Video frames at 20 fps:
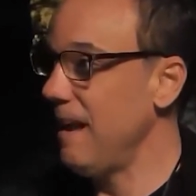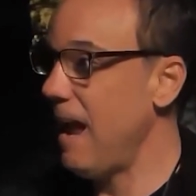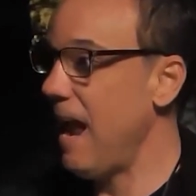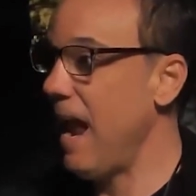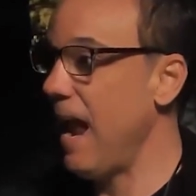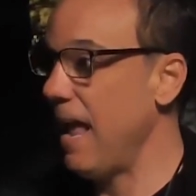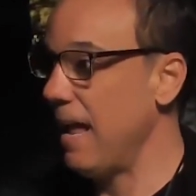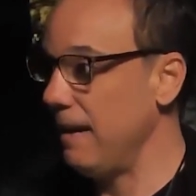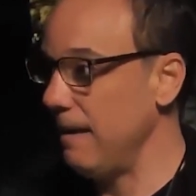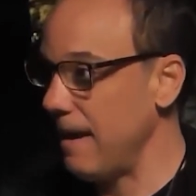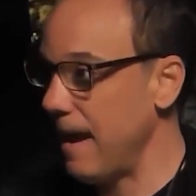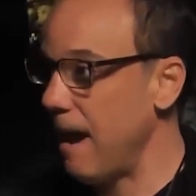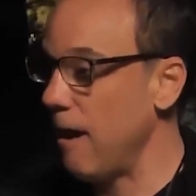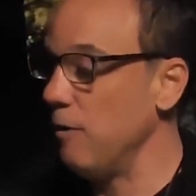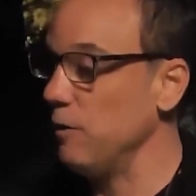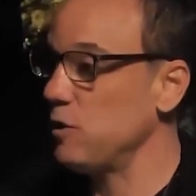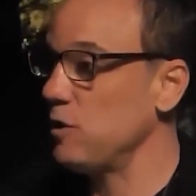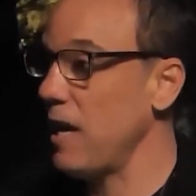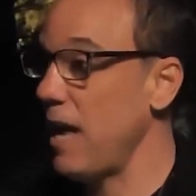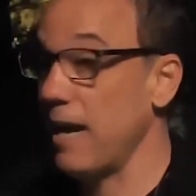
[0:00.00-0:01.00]
And
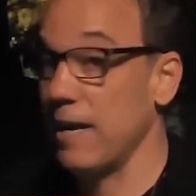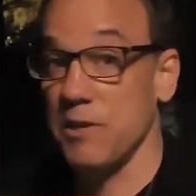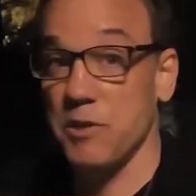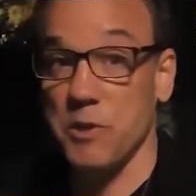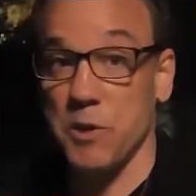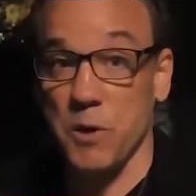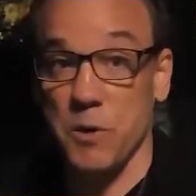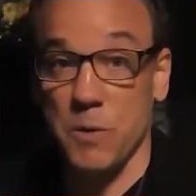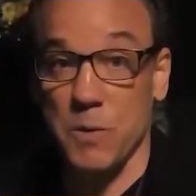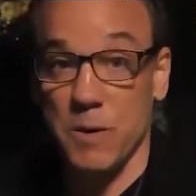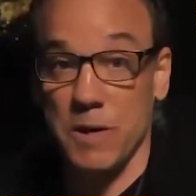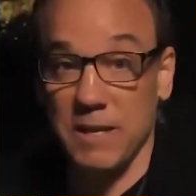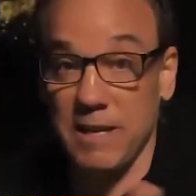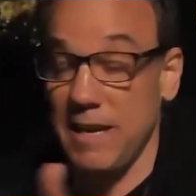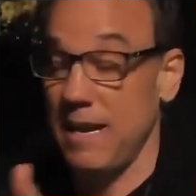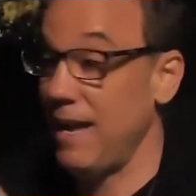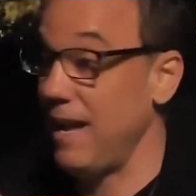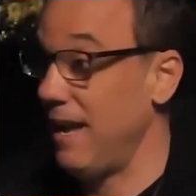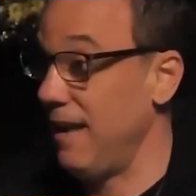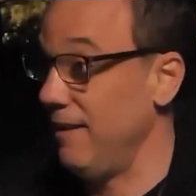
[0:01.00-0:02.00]
now Status Coup
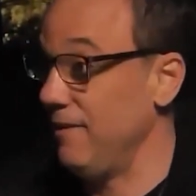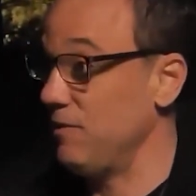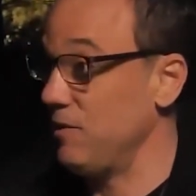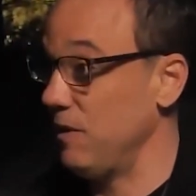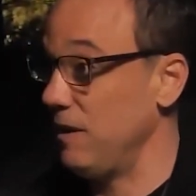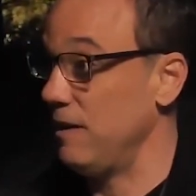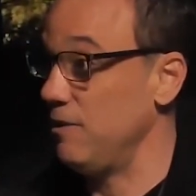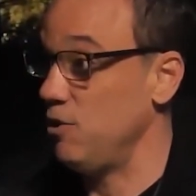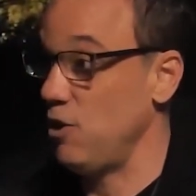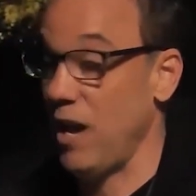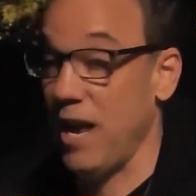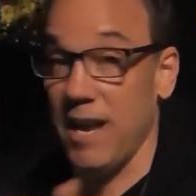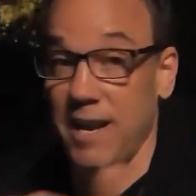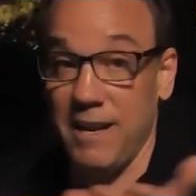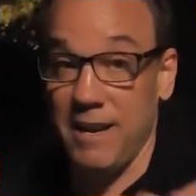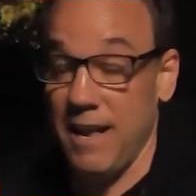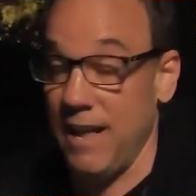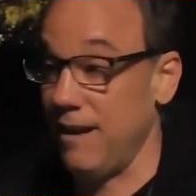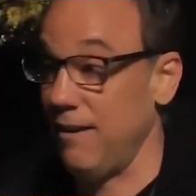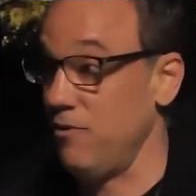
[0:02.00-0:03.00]
has a
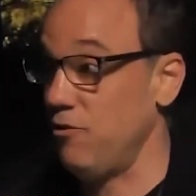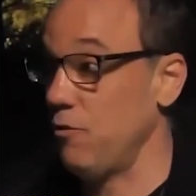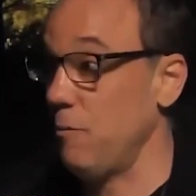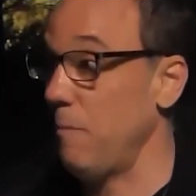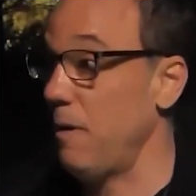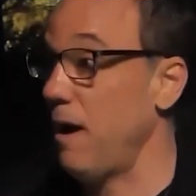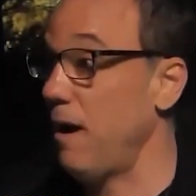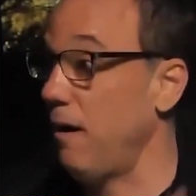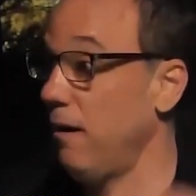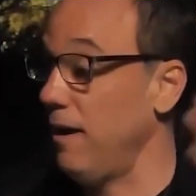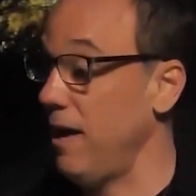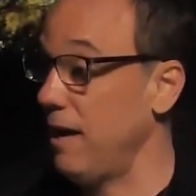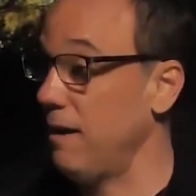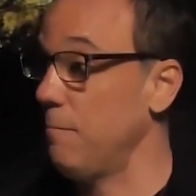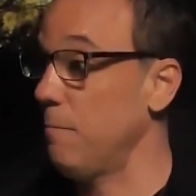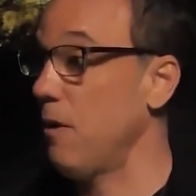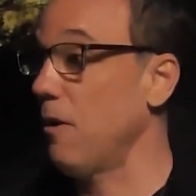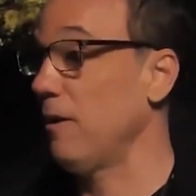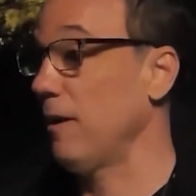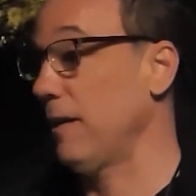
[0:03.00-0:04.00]
Jen and a Jamal and
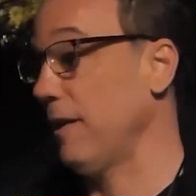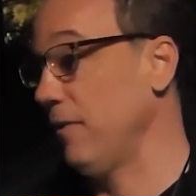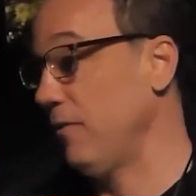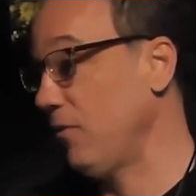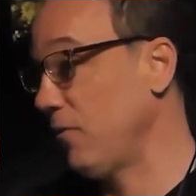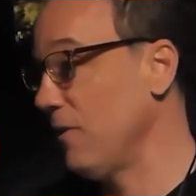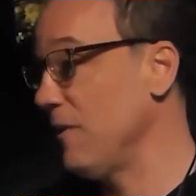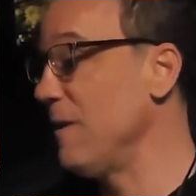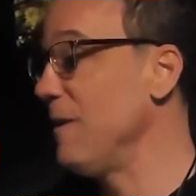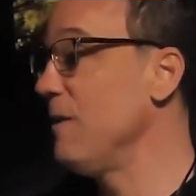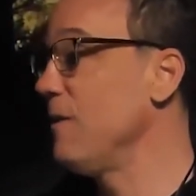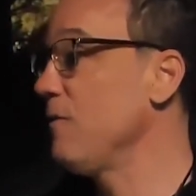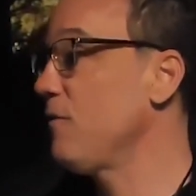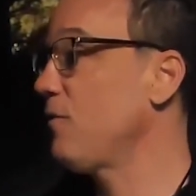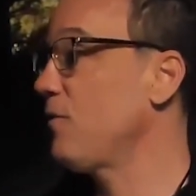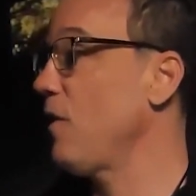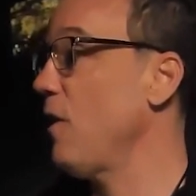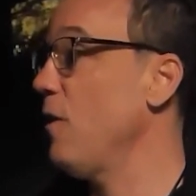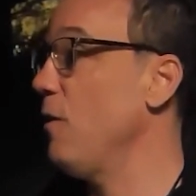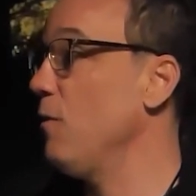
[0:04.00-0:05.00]
a Marcus.
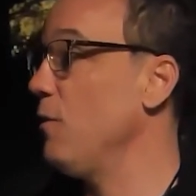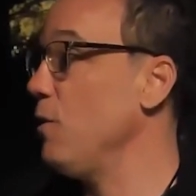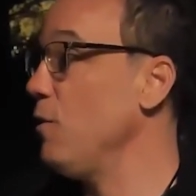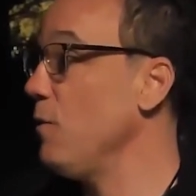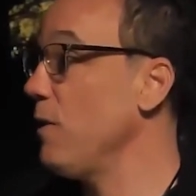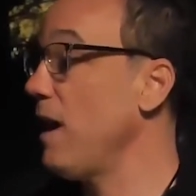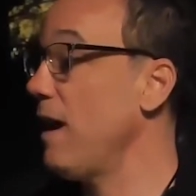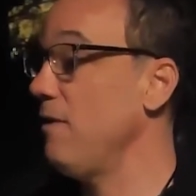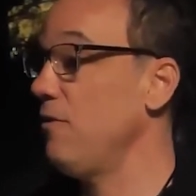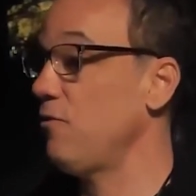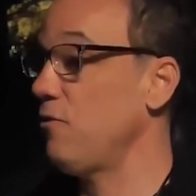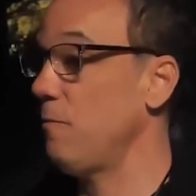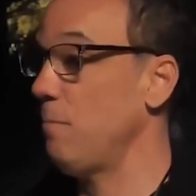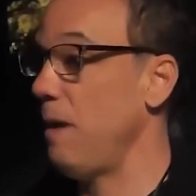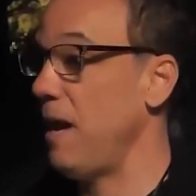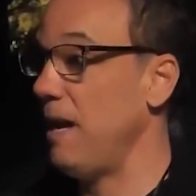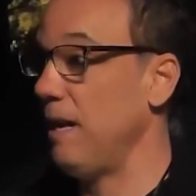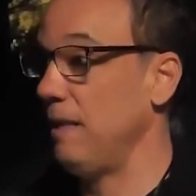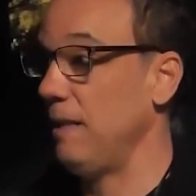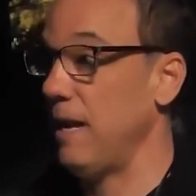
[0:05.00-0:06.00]
So you guys are
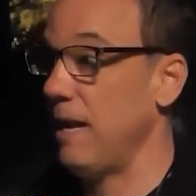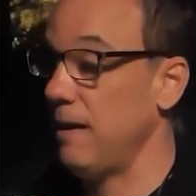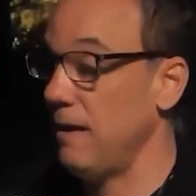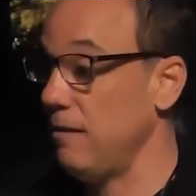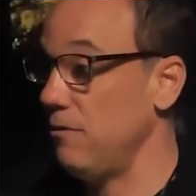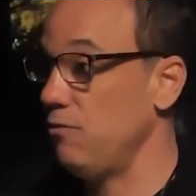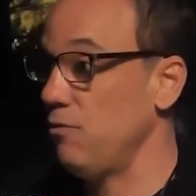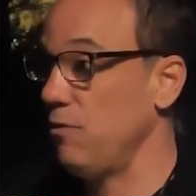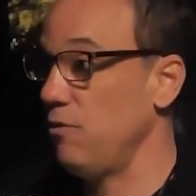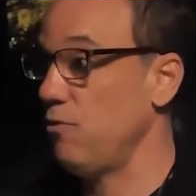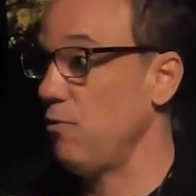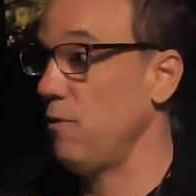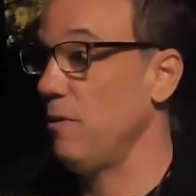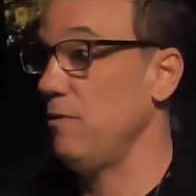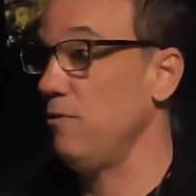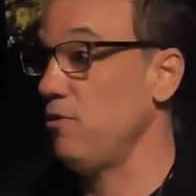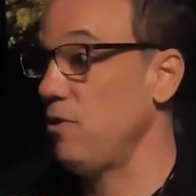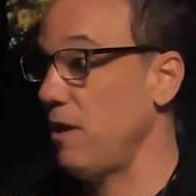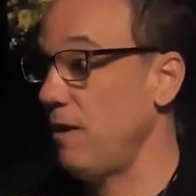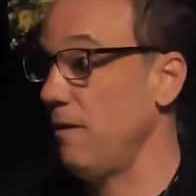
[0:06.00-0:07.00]
making that 100
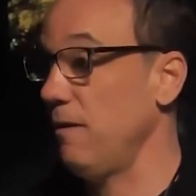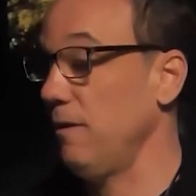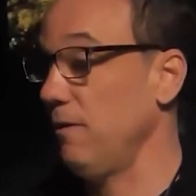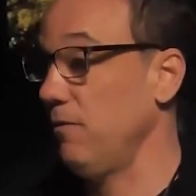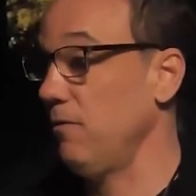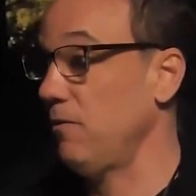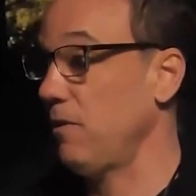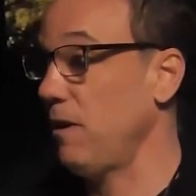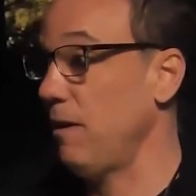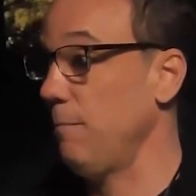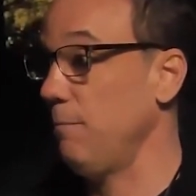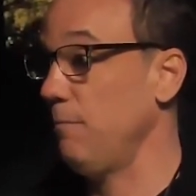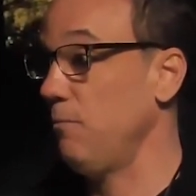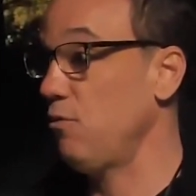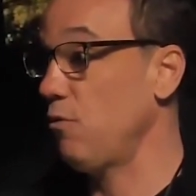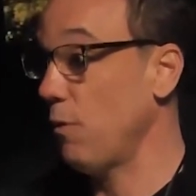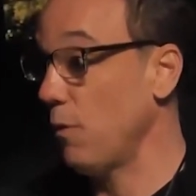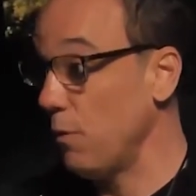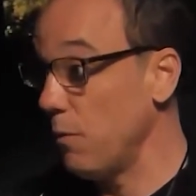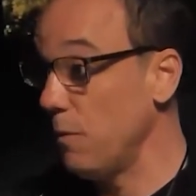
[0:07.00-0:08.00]
Jordan Sheratons come
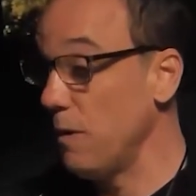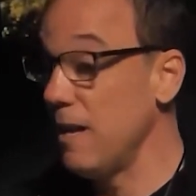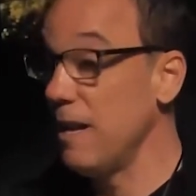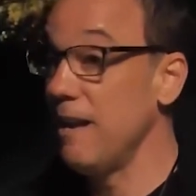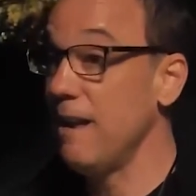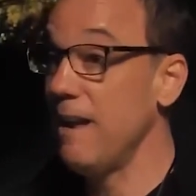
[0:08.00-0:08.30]
true.